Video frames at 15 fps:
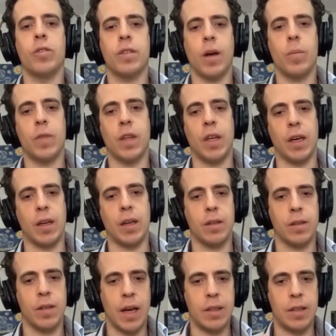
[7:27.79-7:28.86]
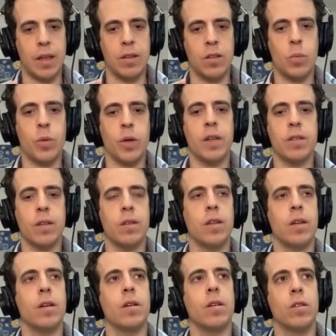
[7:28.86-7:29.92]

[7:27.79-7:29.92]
something that is present there.